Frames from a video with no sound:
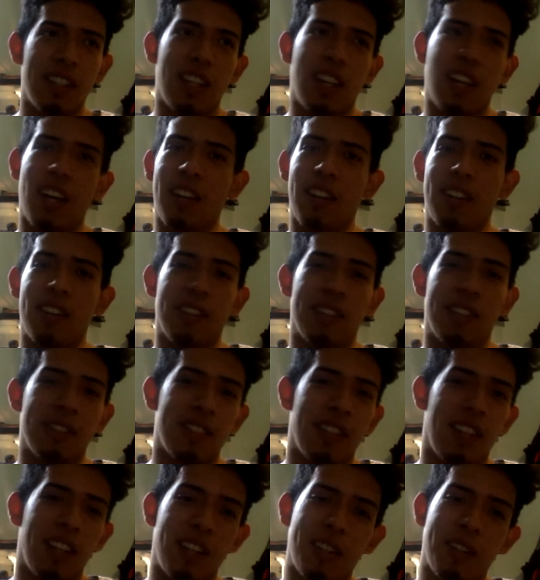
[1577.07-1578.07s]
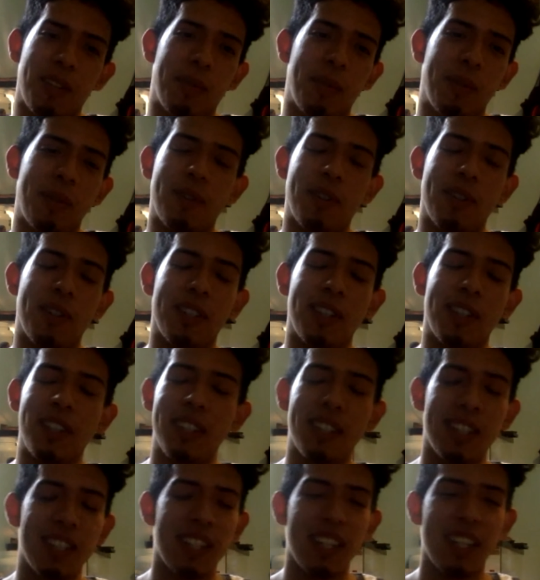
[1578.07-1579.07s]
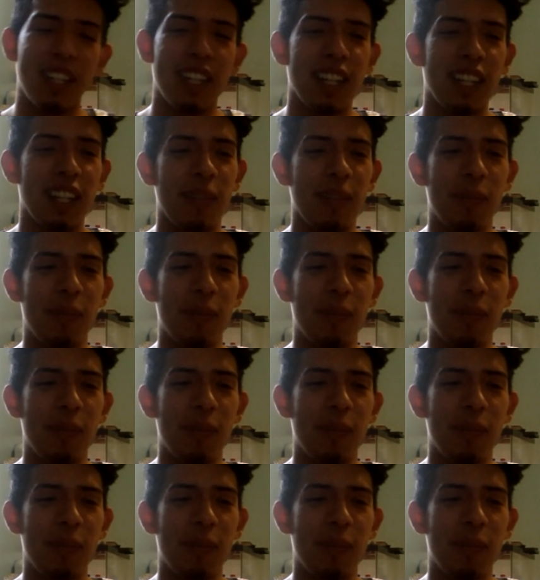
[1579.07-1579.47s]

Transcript: I don't know. I could be wrong. Yep.